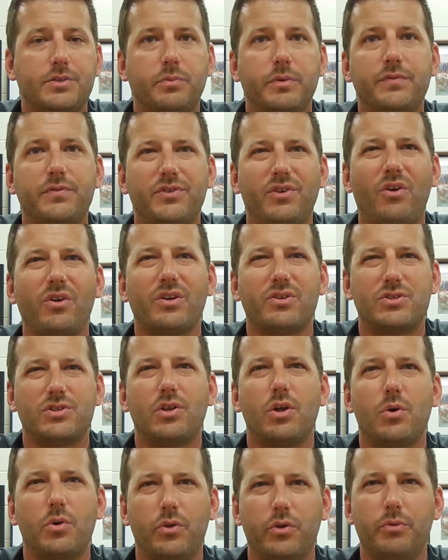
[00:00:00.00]
We've started
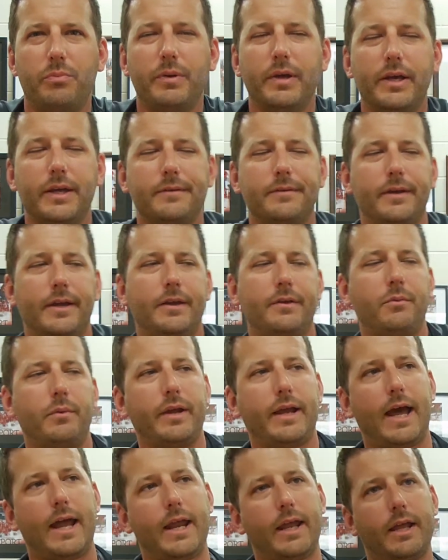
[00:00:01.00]
slow a little bit, and we
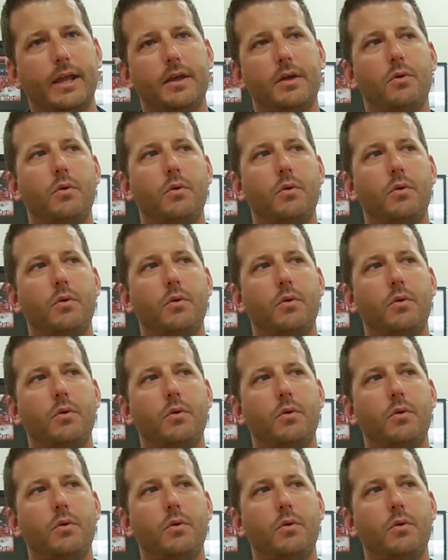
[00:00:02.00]
got to.